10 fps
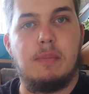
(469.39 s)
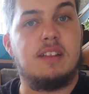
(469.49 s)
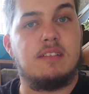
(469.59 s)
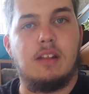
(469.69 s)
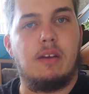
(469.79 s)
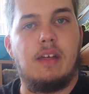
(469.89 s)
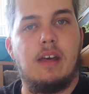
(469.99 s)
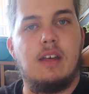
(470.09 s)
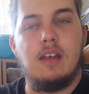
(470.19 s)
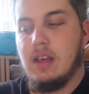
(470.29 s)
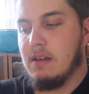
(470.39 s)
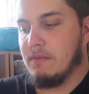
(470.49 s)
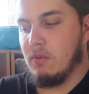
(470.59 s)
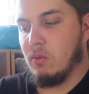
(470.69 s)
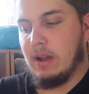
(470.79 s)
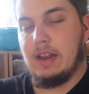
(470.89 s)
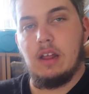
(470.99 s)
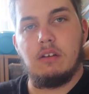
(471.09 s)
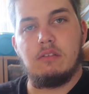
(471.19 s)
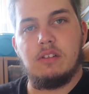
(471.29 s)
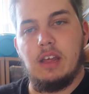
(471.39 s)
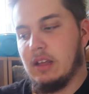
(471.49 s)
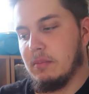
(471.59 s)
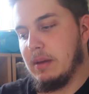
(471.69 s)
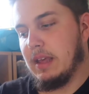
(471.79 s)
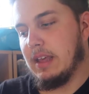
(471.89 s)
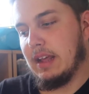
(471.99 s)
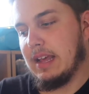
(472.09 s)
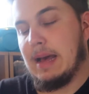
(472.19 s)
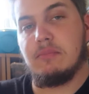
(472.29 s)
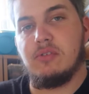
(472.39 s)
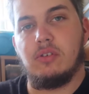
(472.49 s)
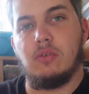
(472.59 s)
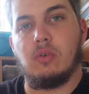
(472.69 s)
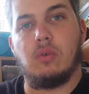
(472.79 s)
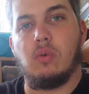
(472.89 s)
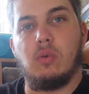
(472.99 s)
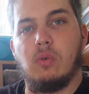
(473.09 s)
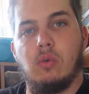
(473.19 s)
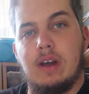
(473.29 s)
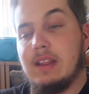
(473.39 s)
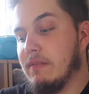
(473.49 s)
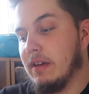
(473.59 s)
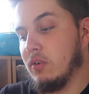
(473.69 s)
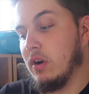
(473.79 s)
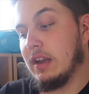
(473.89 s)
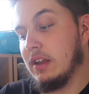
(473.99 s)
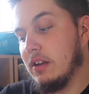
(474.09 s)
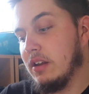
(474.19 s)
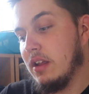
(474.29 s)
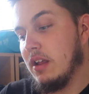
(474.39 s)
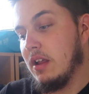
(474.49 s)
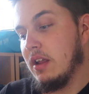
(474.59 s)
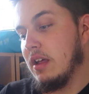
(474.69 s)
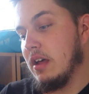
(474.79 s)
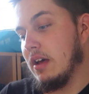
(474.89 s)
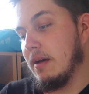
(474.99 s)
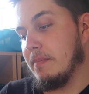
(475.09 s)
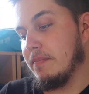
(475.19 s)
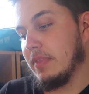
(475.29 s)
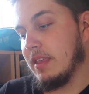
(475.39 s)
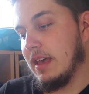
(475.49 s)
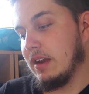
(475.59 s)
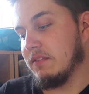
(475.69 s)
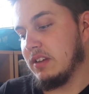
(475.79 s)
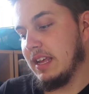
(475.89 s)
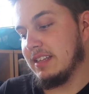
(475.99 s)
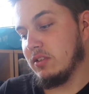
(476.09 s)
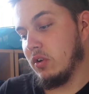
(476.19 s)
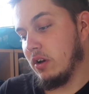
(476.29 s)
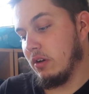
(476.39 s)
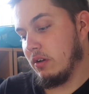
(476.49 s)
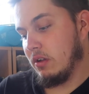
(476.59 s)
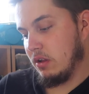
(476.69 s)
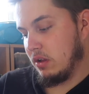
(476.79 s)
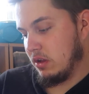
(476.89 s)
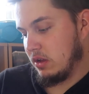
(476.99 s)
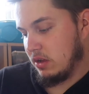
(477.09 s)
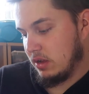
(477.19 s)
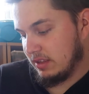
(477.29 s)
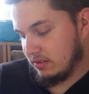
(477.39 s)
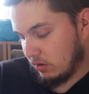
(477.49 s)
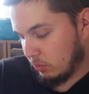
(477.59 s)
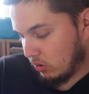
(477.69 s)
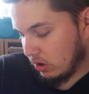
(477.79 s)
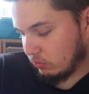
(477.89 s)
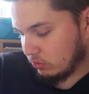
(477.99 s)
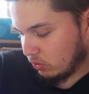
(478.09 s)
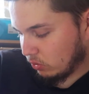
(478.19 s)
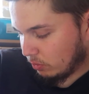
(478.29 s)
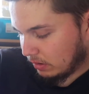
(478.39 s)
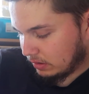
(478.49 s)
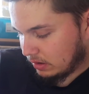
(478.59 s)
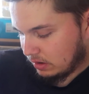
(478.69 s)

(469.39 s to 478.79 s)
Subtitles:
He doesn't know that. For all he knows, he could be getting captured or caught or anything, or hunted. And obviously he's not a wild caught one.